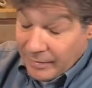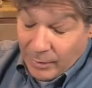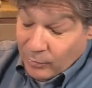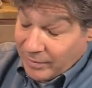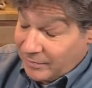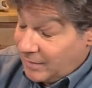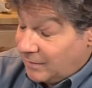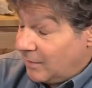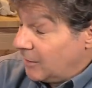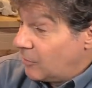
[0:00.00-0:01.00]
Now we're going to
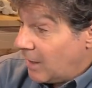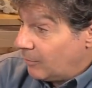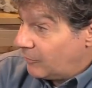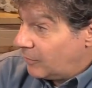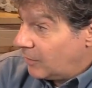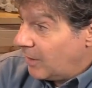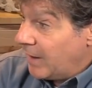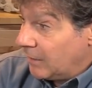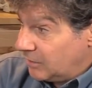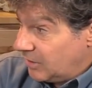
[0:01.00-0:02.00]
take a lot of crap for
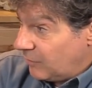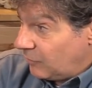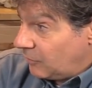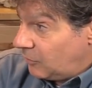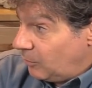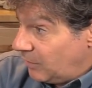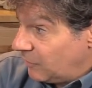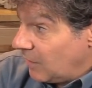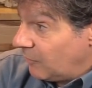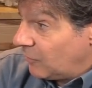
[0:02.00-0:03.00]
analogizing the two
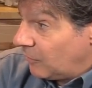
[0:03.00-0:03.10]
because obviously